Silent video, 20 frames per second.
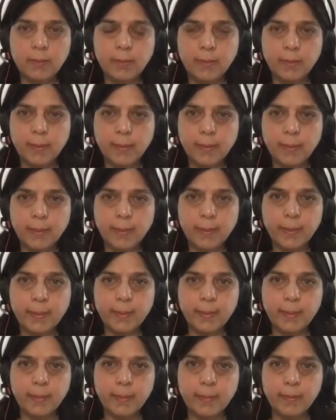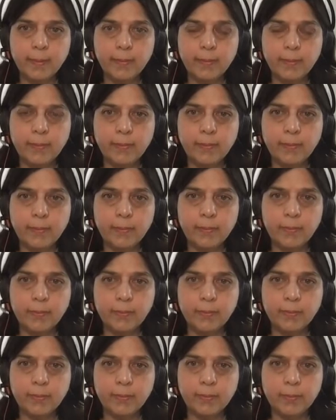
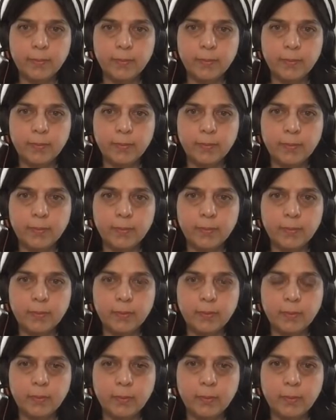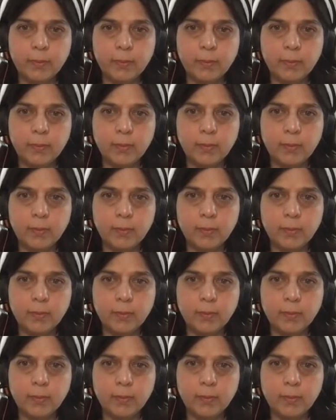(silent)